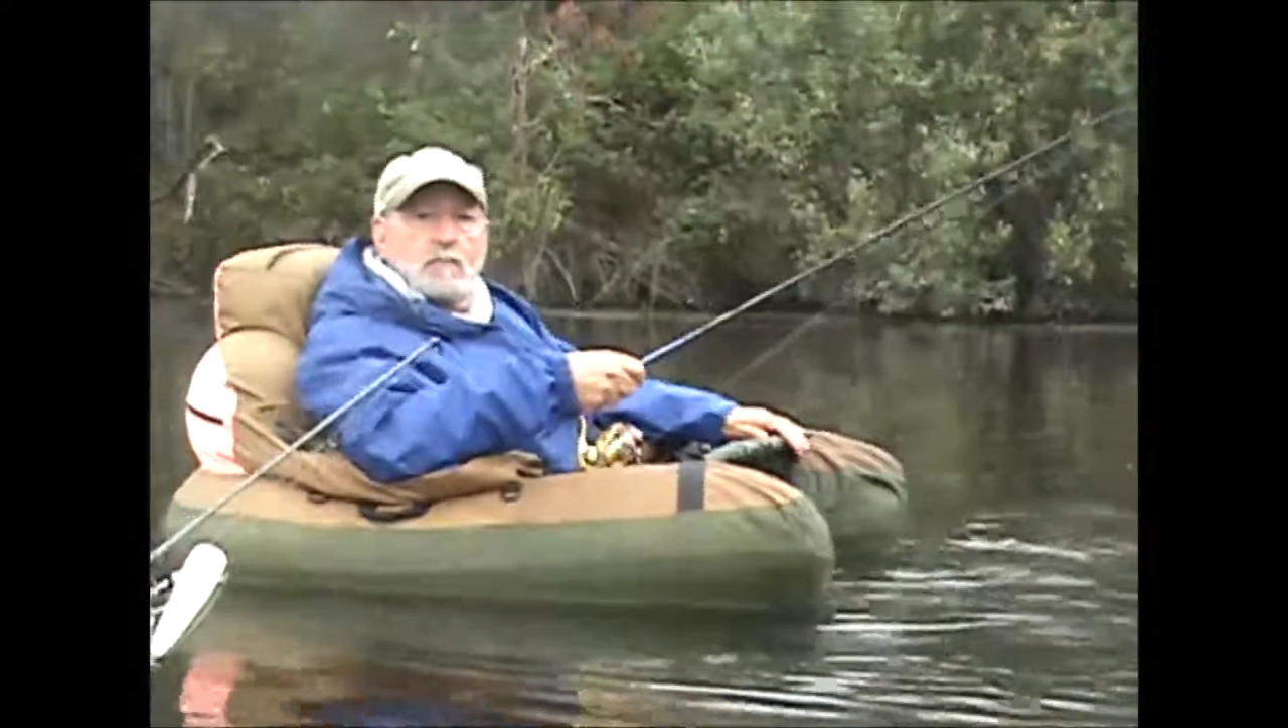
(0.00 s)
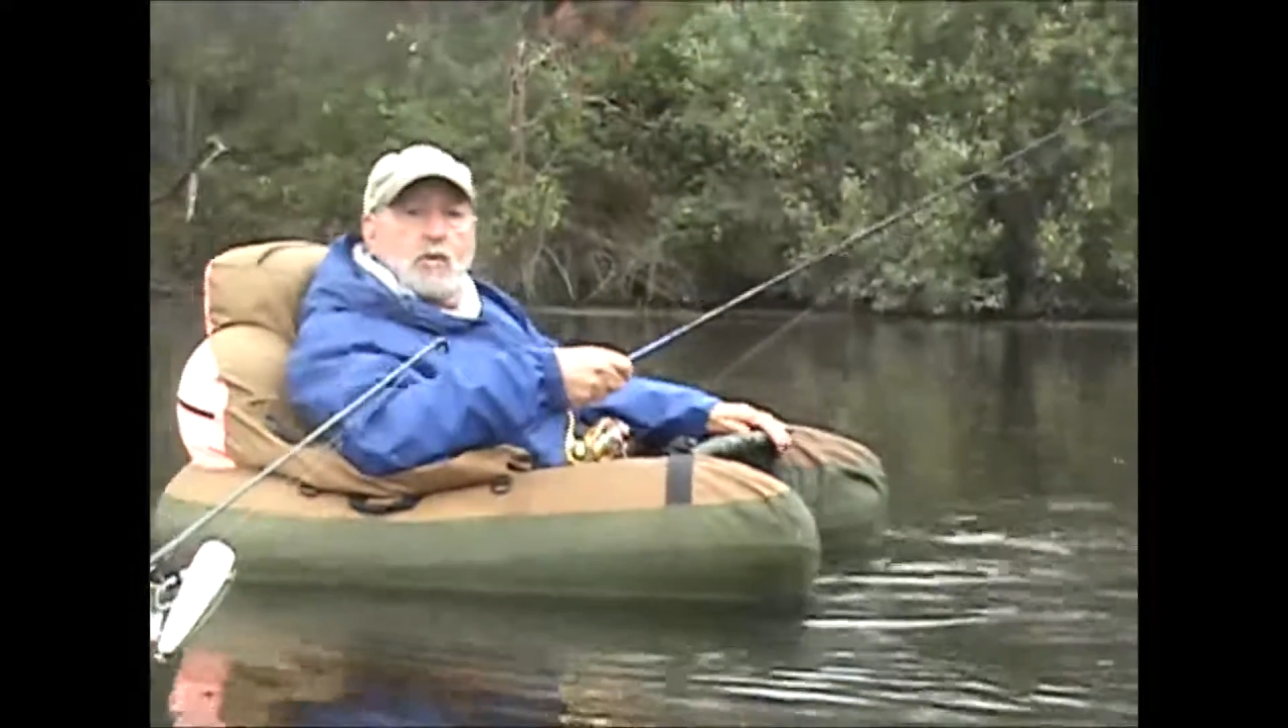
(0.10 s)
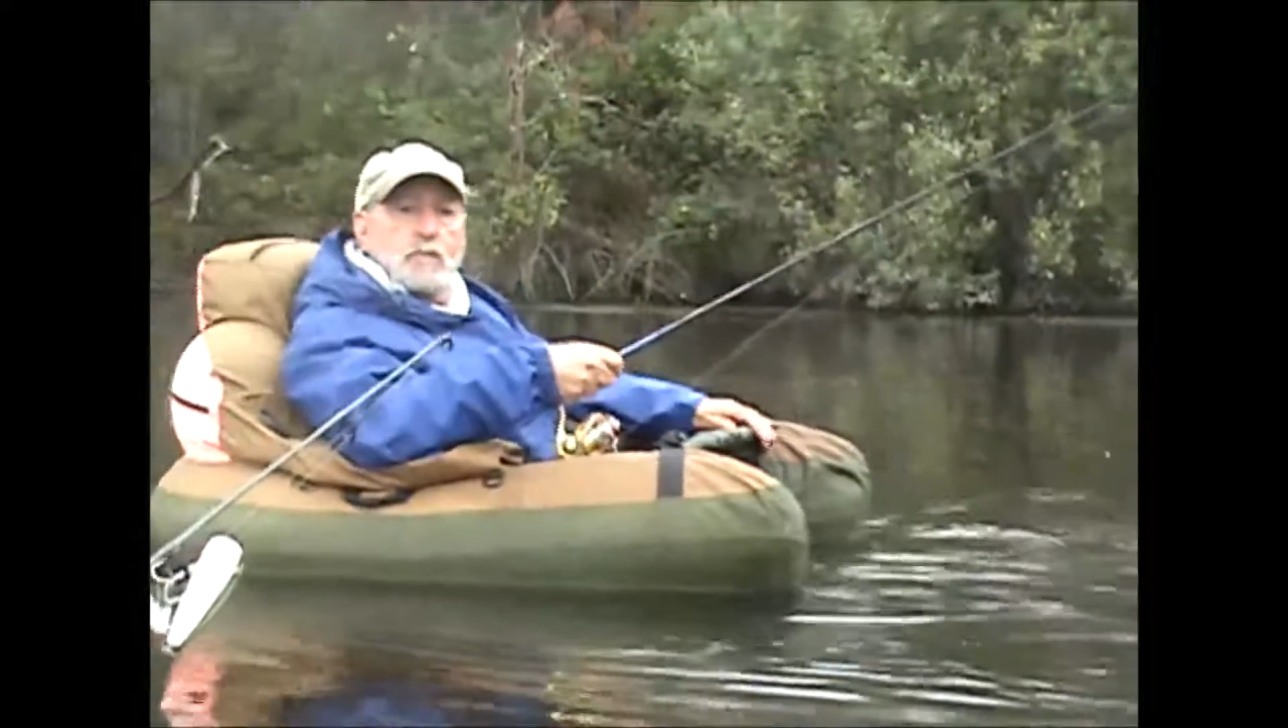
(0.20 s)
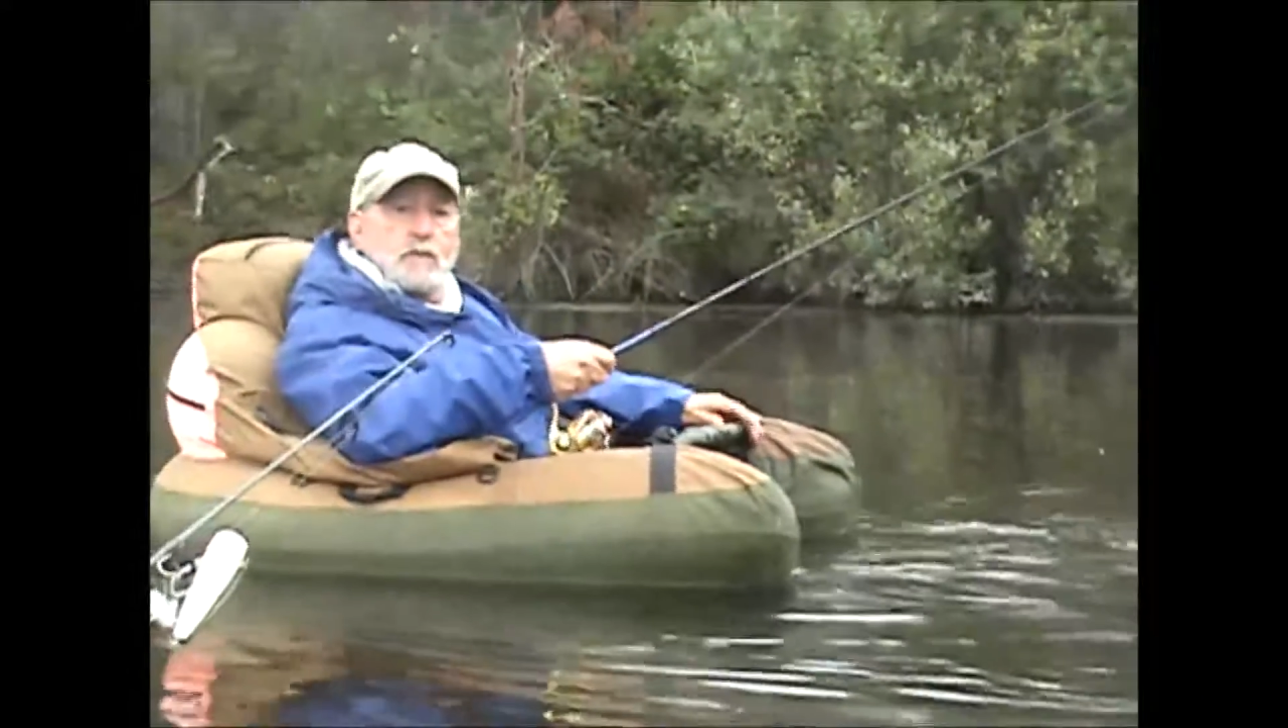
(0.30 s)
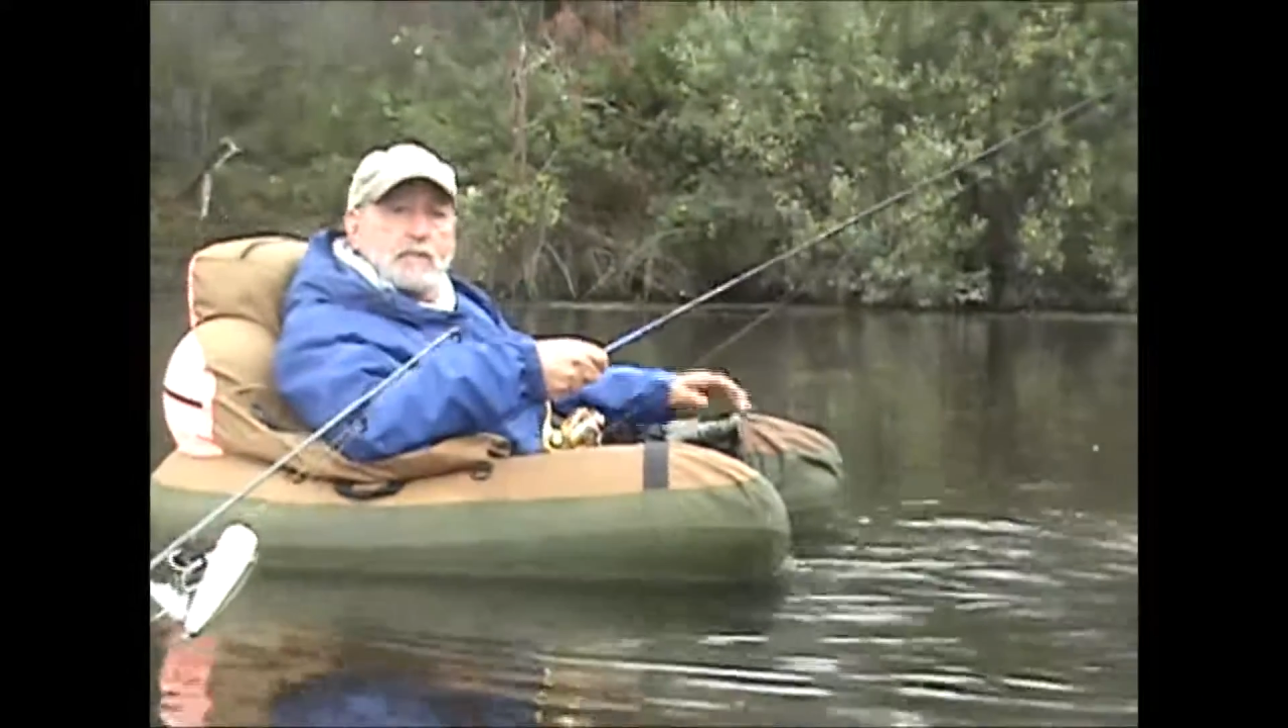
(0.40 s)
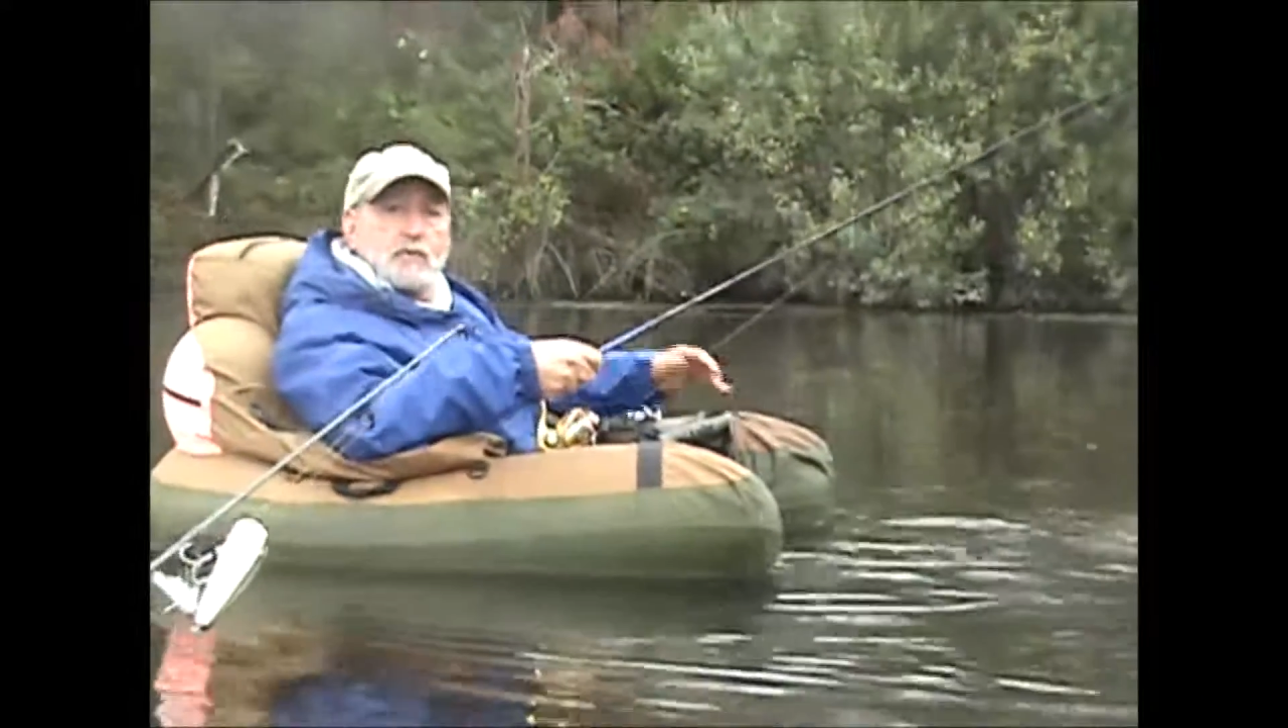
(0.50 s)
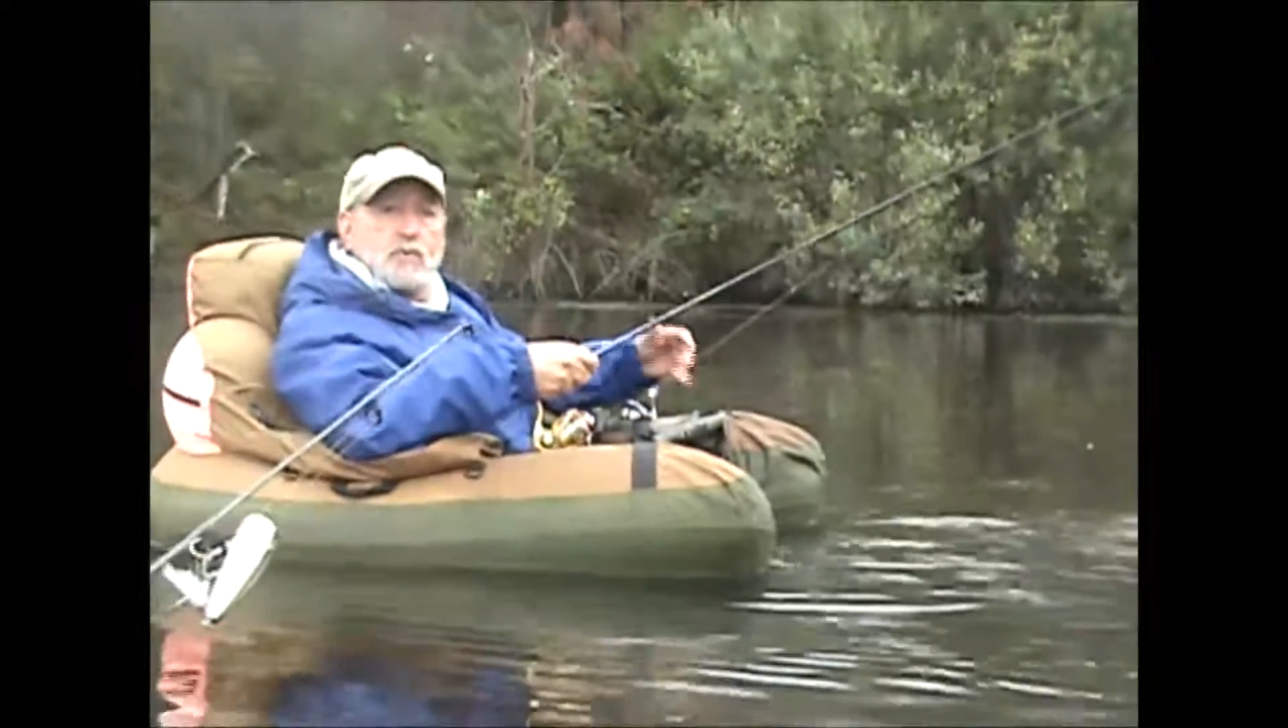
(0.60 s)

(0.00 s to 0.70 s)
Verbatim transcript: or people